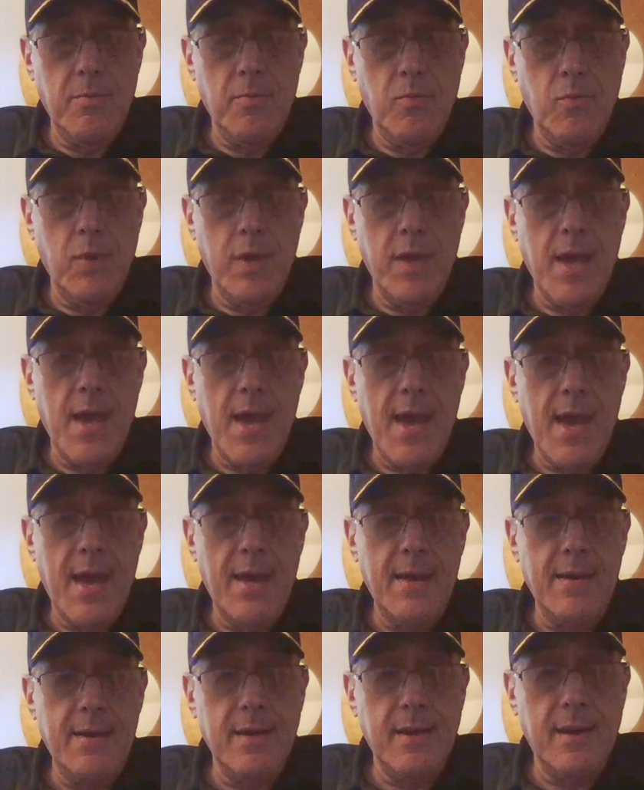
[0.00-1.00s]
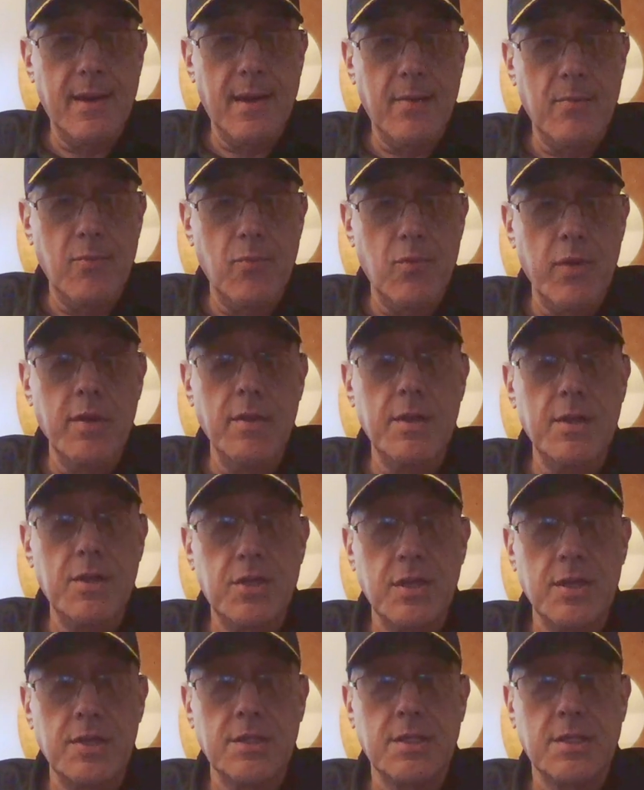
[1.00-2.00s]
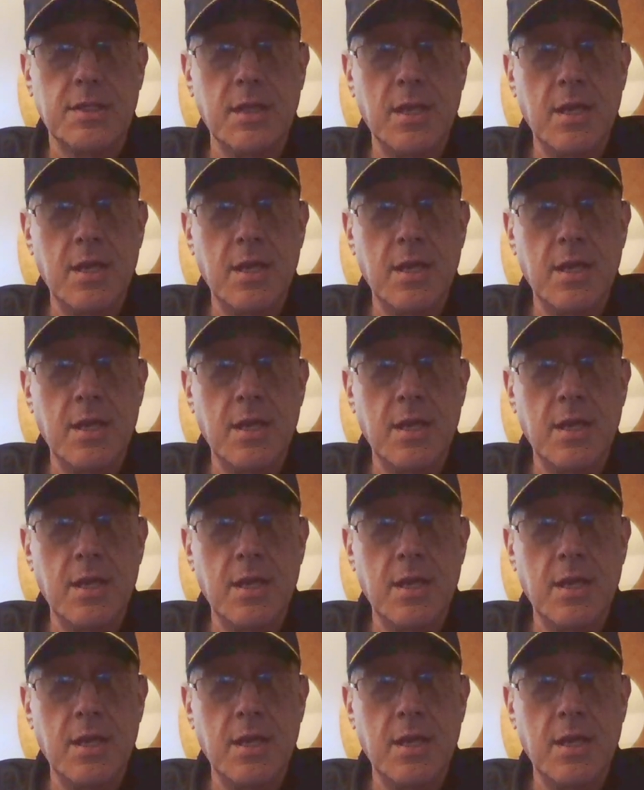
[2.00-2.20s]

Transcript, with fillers: we had um, really just